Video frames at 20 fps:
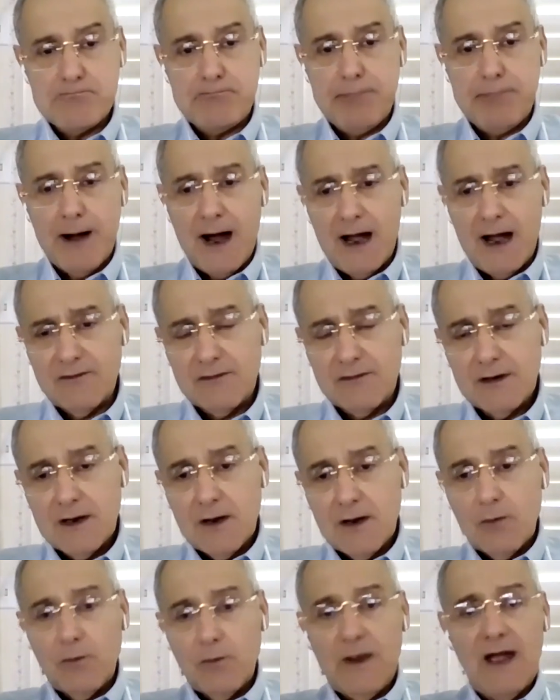but
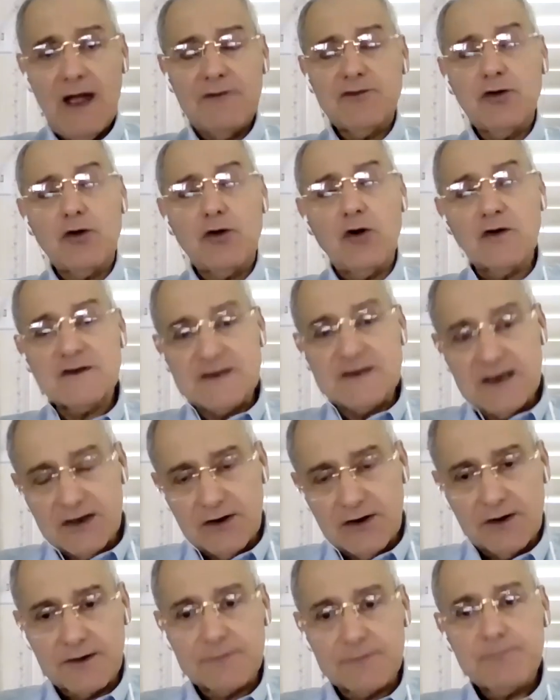we have to
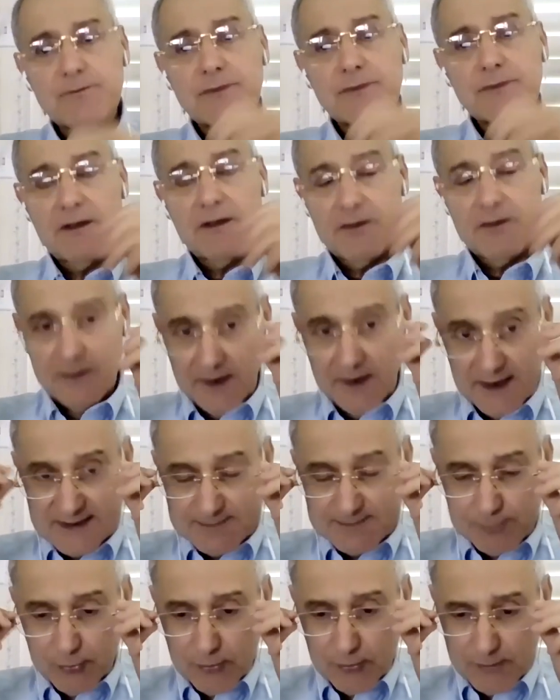consider this
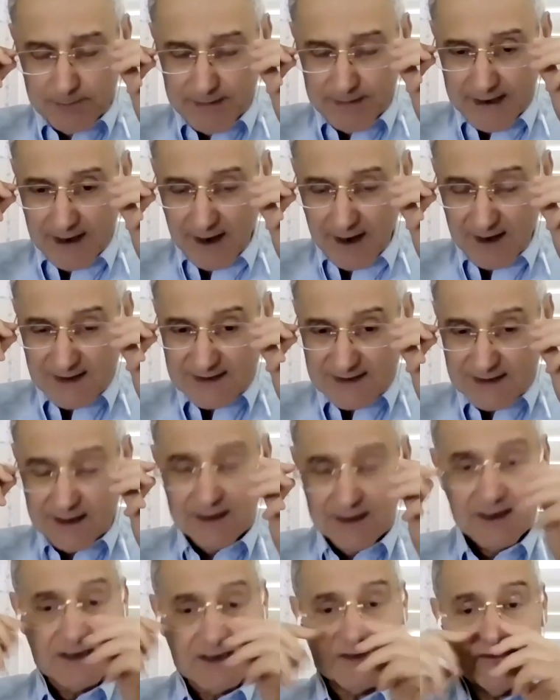book because
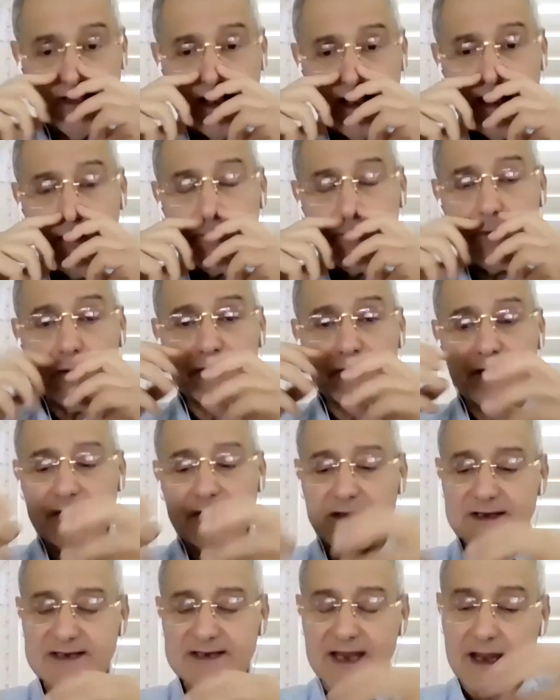it is very important,
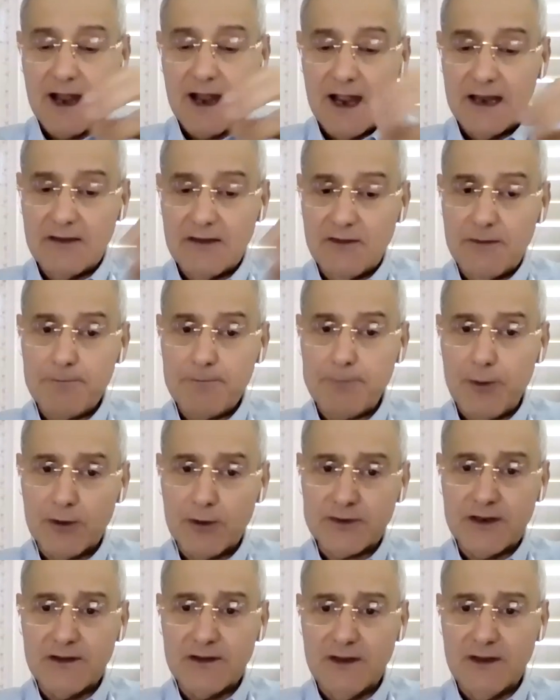is a kind
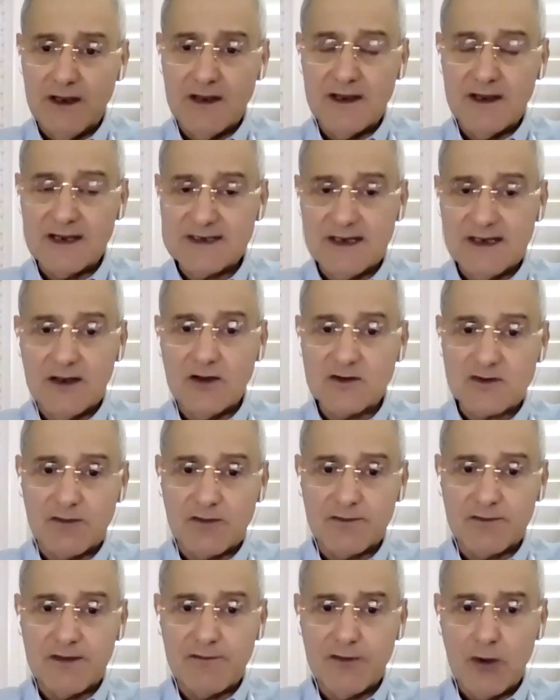important in the series
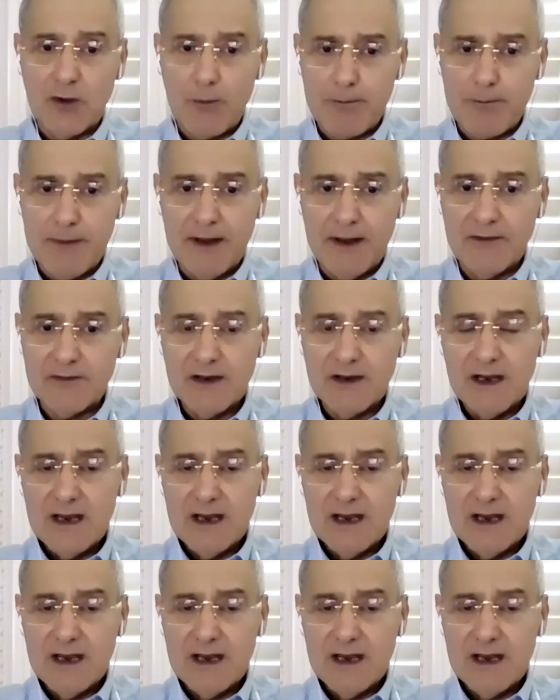of development